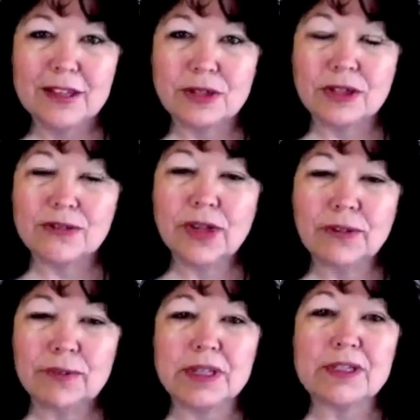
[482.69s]
So if
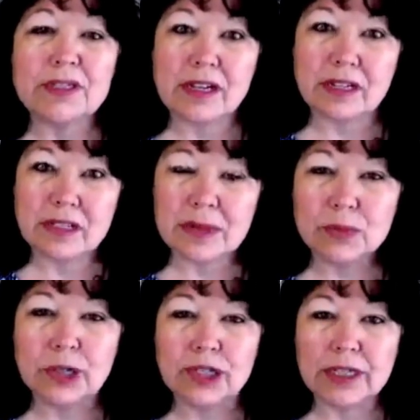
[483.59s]
you have been steadily
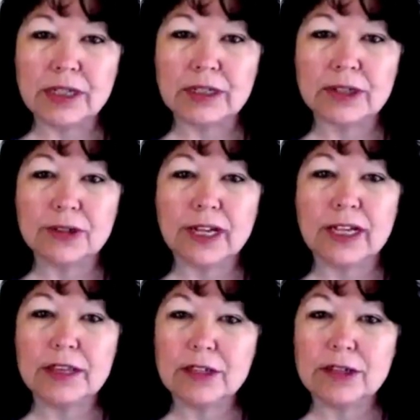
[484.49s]
working on
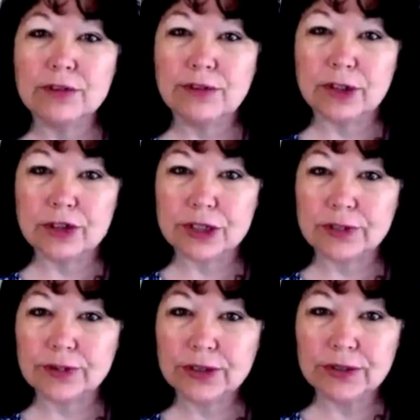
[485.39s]
creating the new
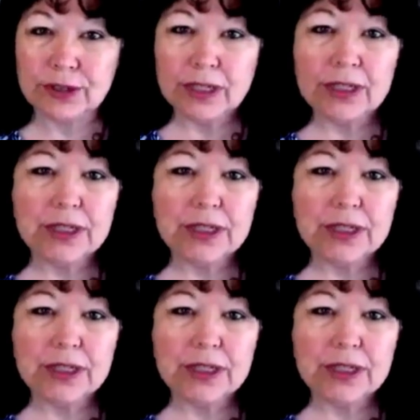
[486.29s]
version of you,